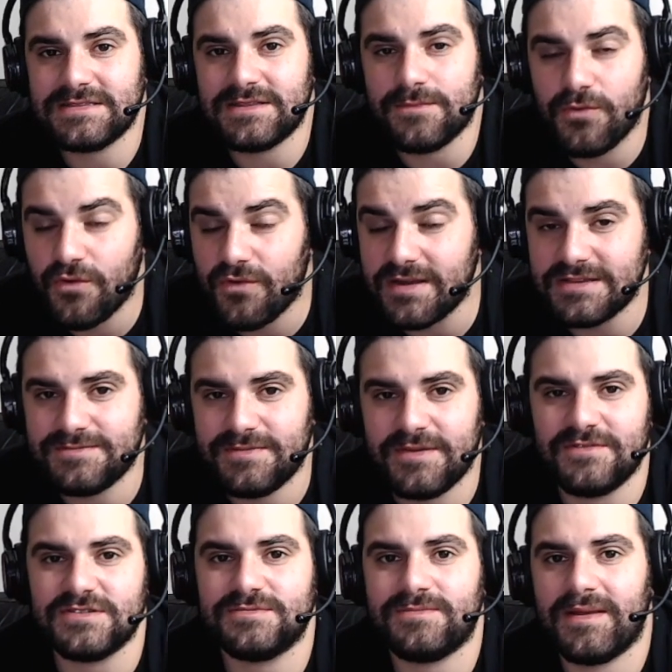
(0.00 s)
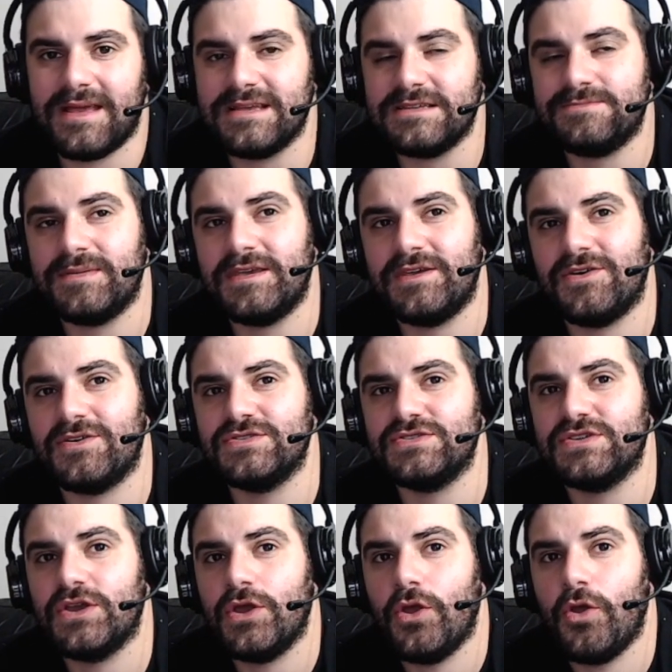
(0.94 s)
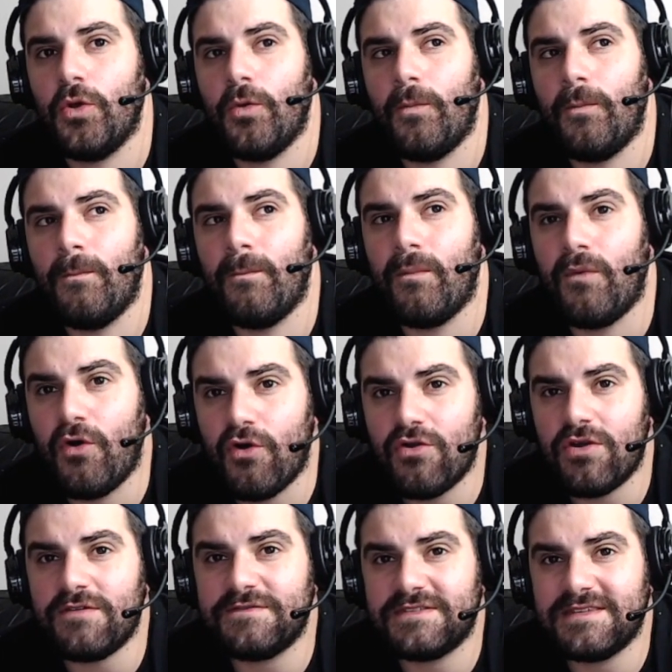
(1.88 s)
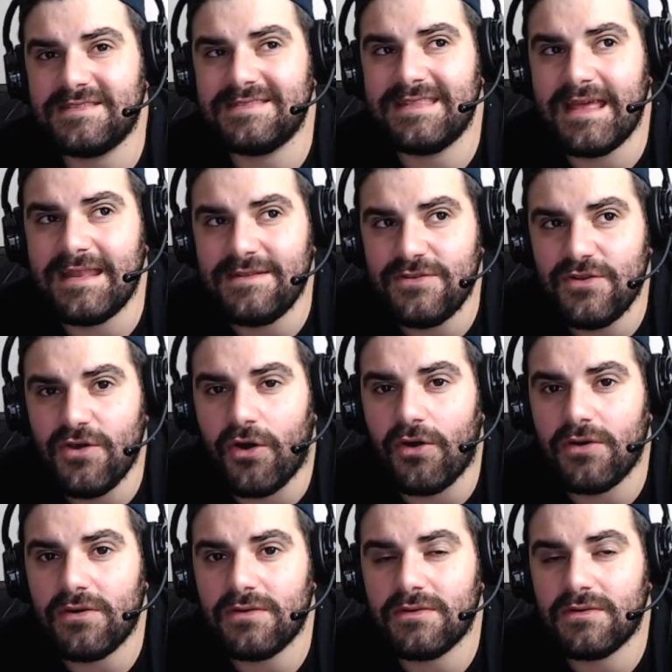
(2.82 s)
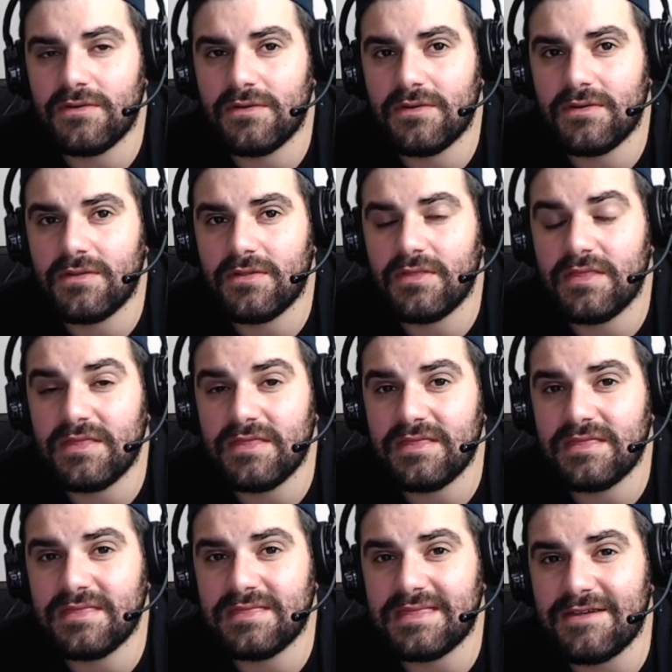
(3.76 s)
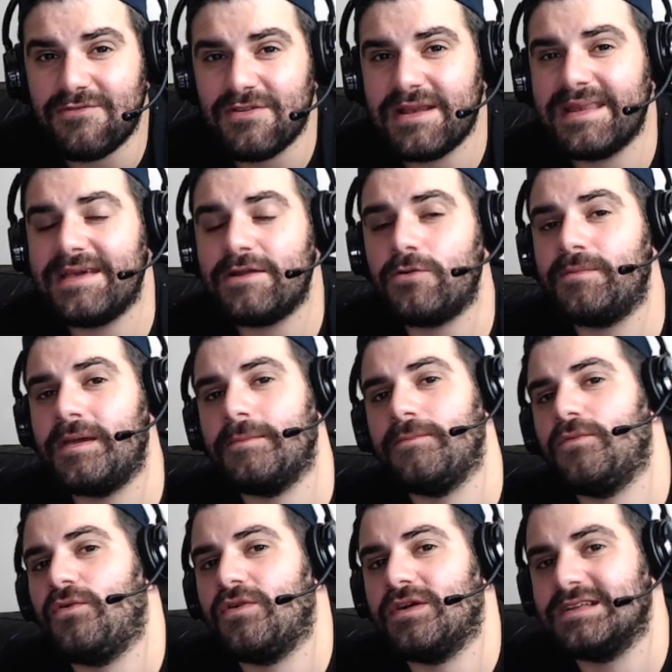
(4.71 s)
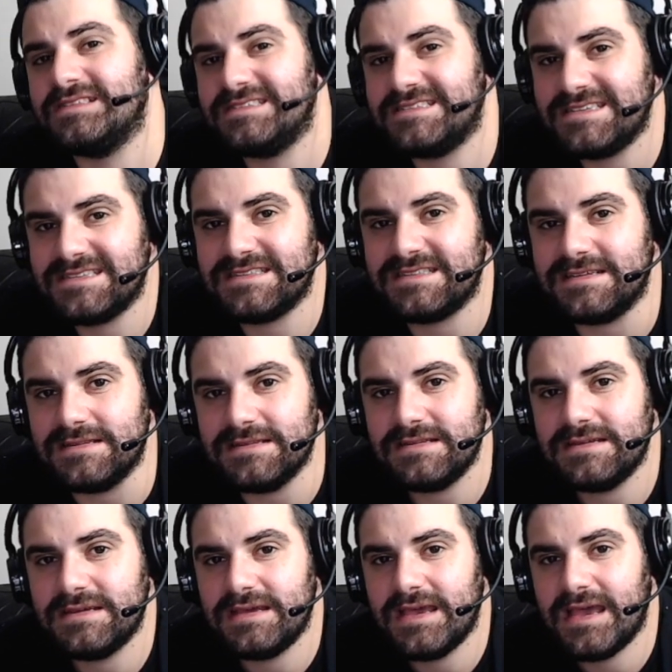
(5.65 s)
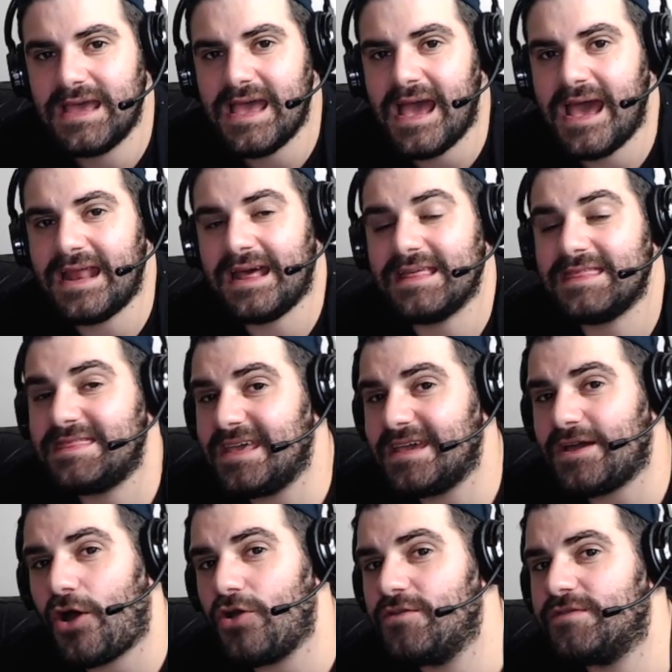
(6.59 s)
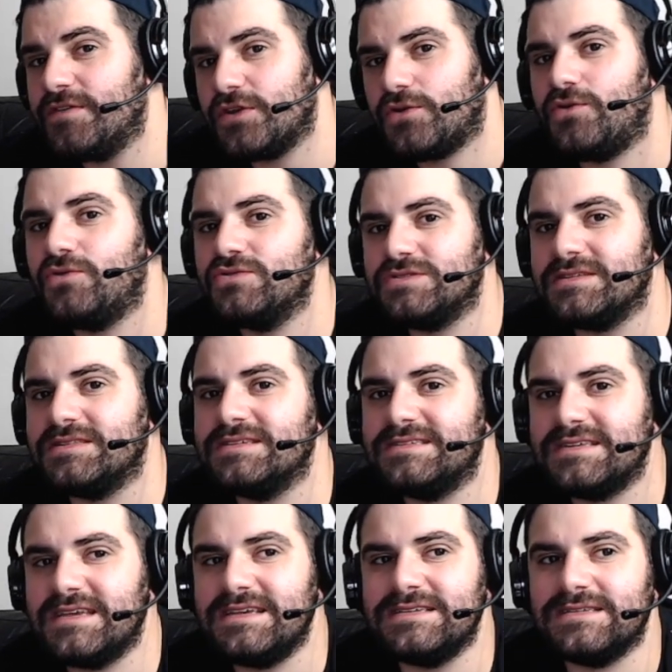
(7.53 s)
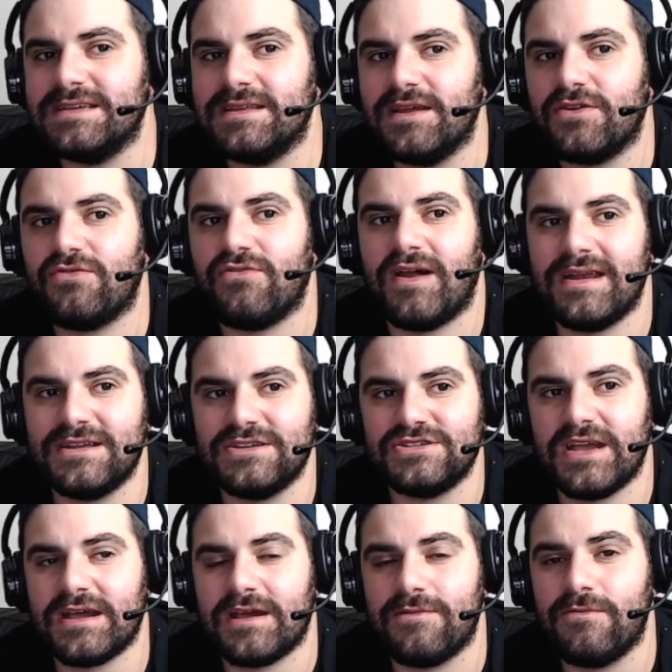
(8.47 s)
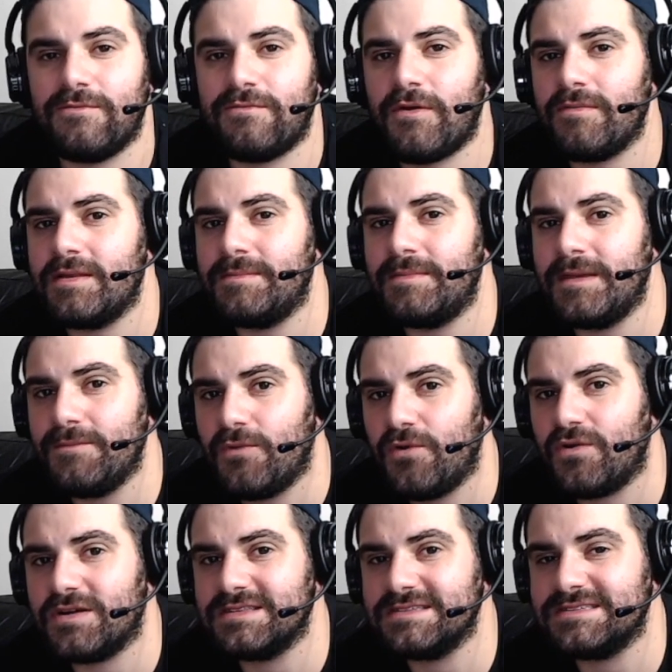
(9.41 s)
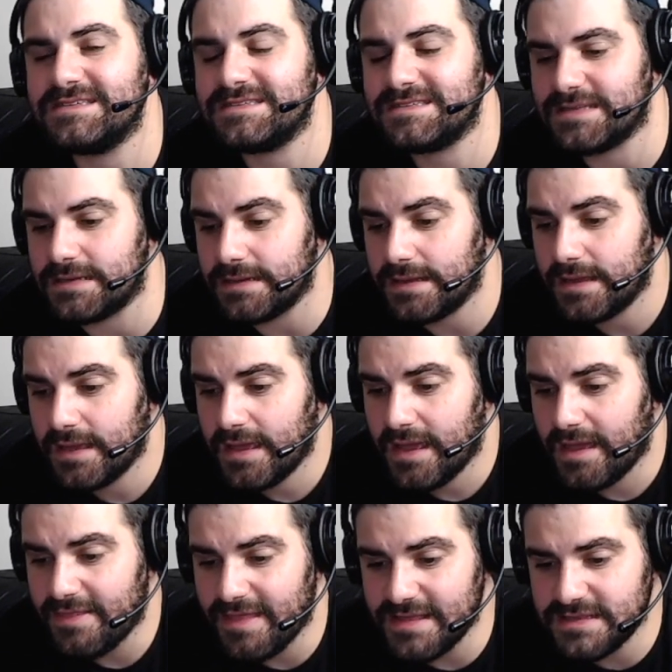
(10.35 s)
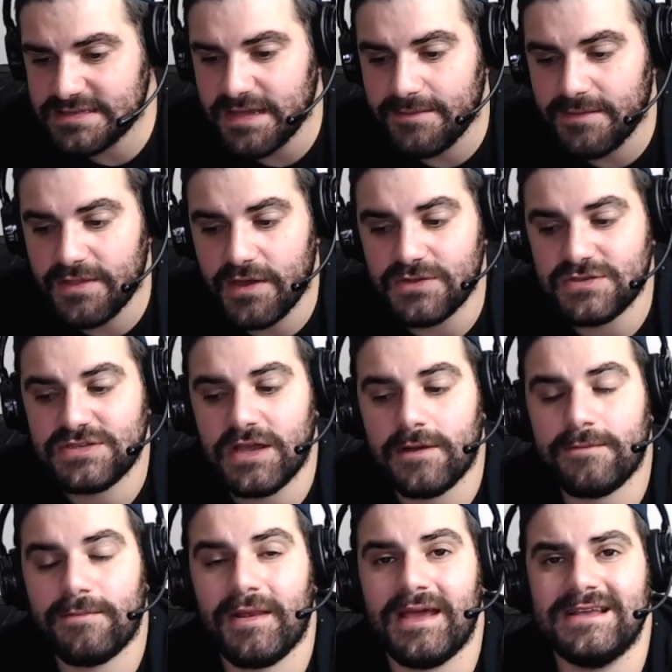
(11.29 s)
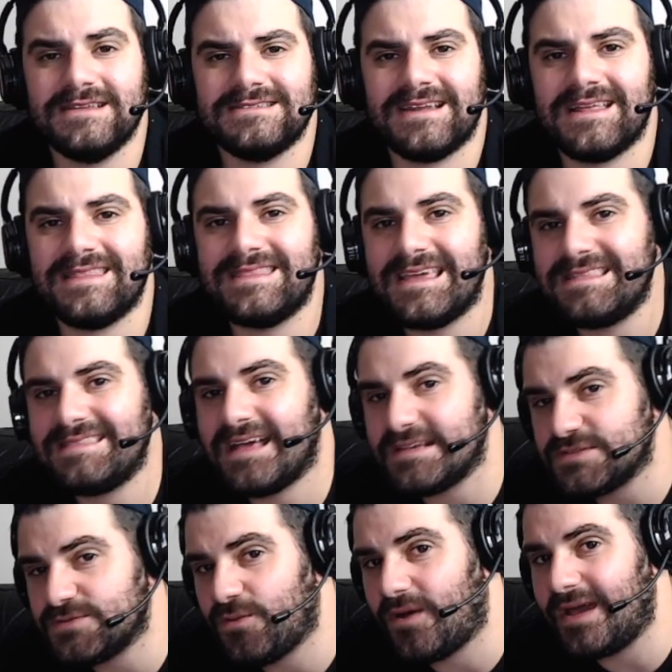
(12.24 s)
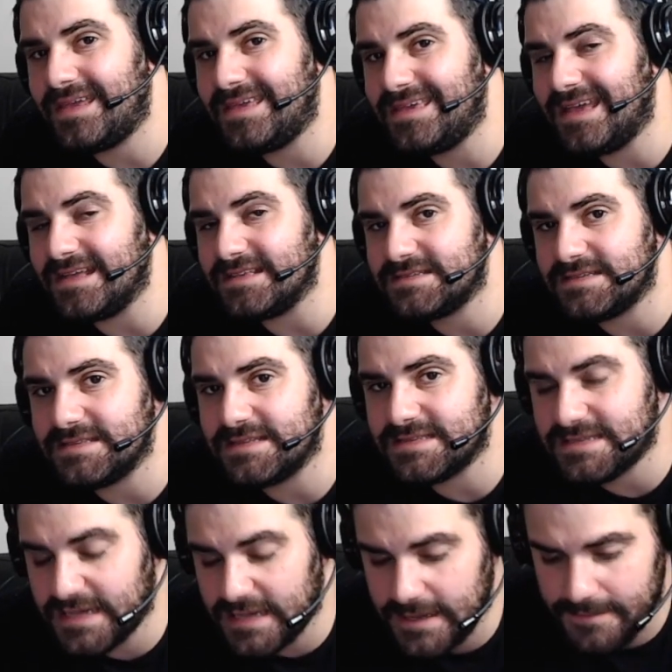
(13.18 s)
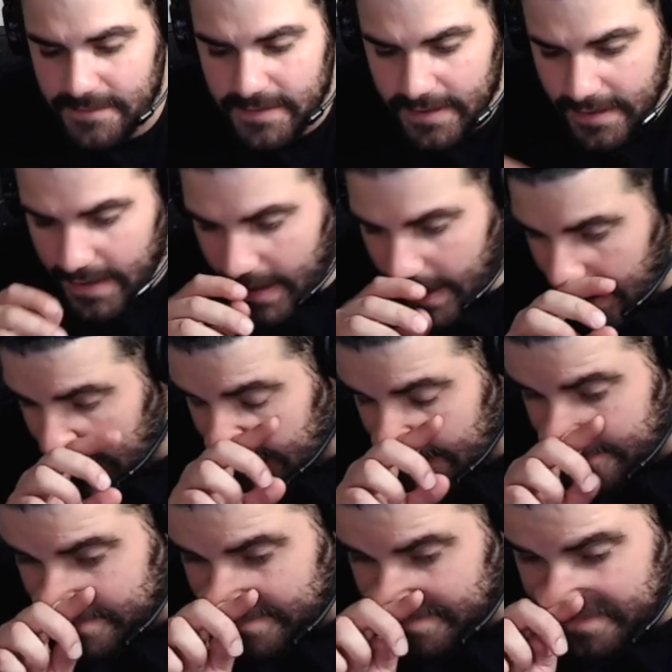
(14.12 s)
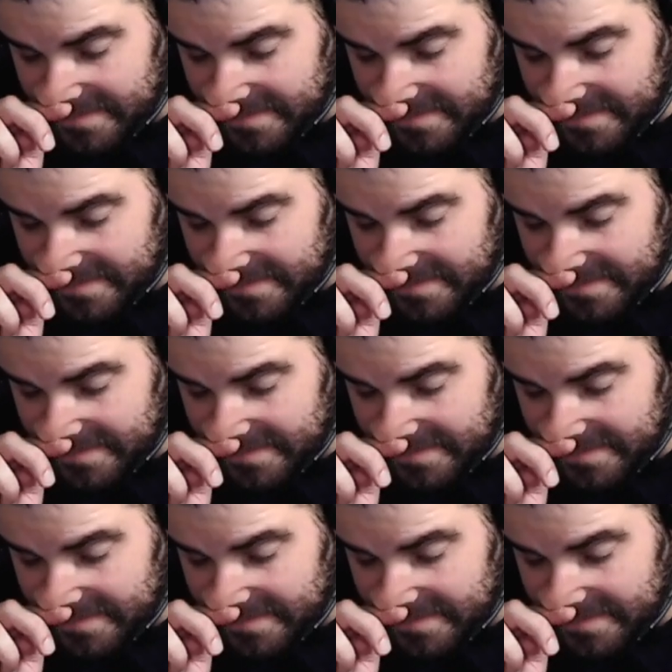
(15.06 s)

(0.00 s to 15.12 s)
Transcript: the more experienced players, because more often than not, they're a little bit more consistent. And I think over the course of the season, a Granit Xhaka will probably be more consistent than some of those young players. And I think that's why he gets in the team. Um,